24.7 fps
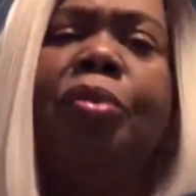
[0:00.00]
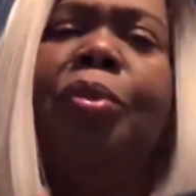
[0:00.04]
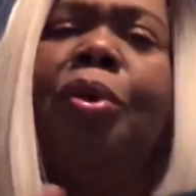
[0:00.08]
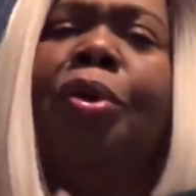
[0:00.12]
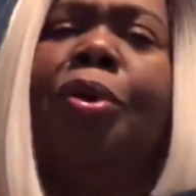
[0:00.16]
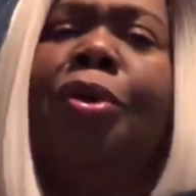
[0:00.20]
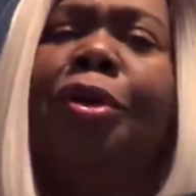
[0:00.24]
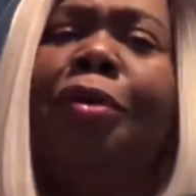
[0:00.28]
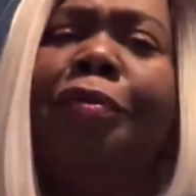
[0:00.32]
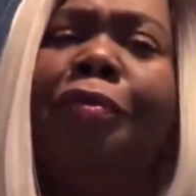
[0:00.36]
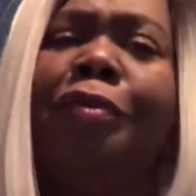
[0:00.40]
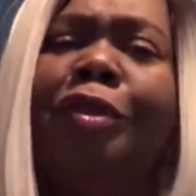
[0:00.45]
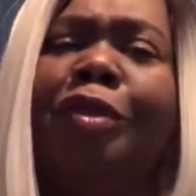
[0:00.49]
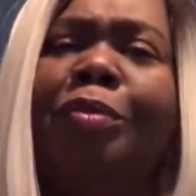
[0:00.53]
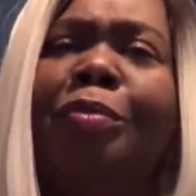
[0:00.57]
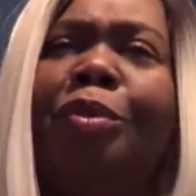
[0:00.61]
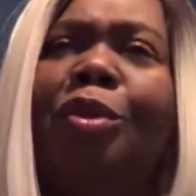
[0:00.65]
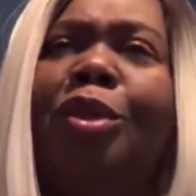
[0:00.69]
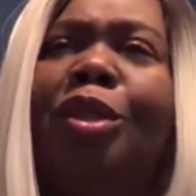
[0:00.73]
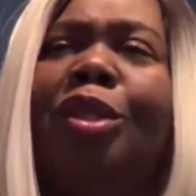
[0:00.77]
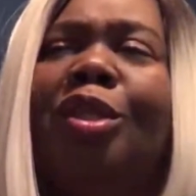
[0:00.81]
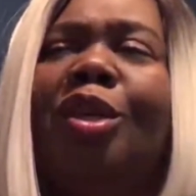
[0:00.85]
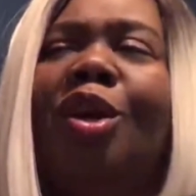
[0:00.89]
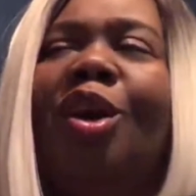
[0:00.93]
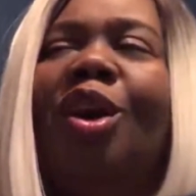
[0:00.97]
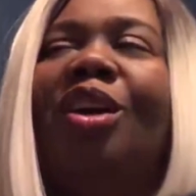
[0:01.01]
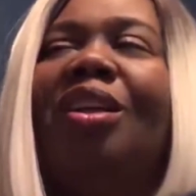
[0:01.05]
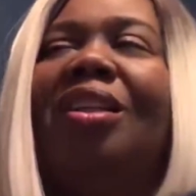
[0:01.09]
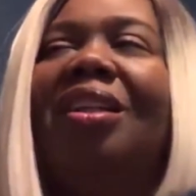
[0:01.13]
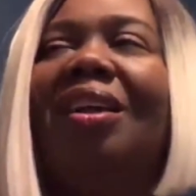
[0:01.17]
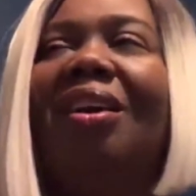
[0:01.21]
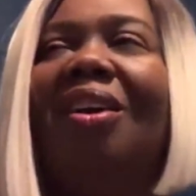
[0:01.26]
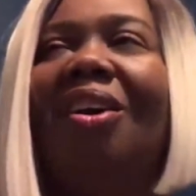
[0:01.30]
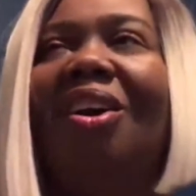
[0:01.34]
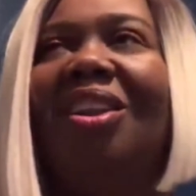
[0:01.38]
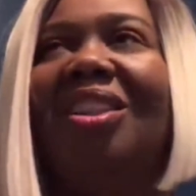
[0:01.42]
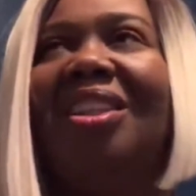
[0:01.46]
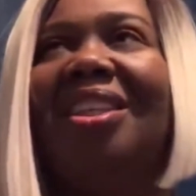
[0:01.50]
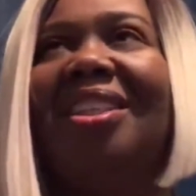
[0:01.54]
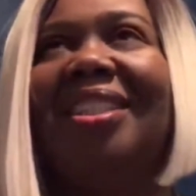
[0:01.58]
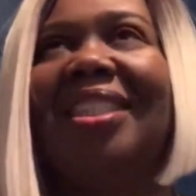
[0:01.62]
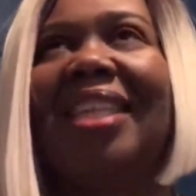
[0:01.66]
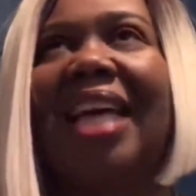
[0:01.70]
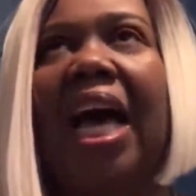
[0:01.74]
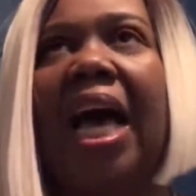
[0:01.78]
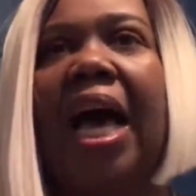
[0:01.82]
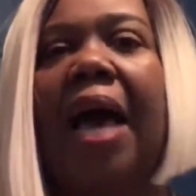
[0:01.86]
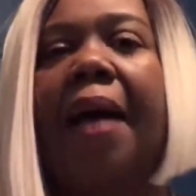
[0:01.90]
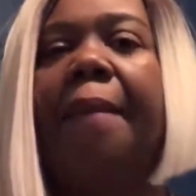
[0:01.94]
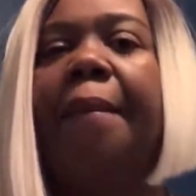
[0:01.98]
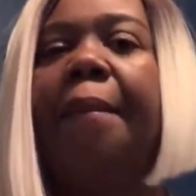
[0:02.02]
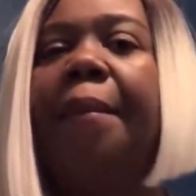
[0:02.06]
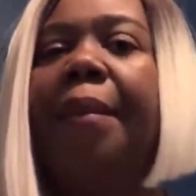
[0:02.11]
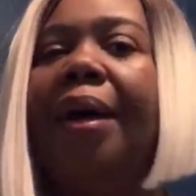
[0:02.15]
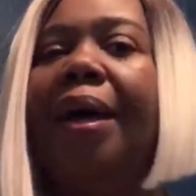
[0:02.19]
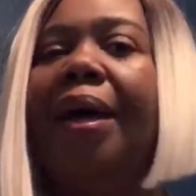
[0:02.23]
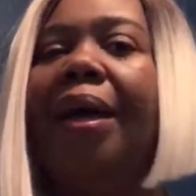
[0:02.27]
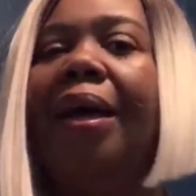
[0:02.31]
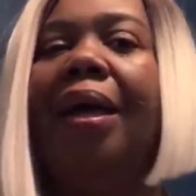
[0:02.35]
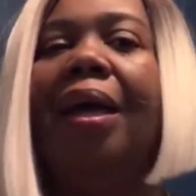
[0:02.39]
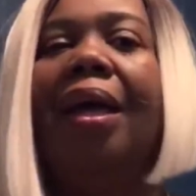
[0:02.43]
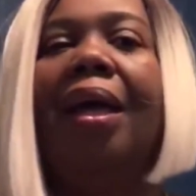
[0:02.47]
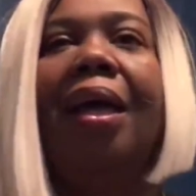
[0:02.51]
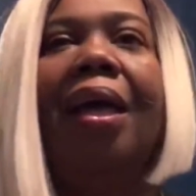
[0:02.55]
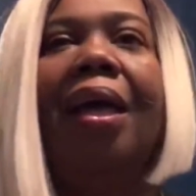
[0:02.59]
We go in there for smoothies all the time, but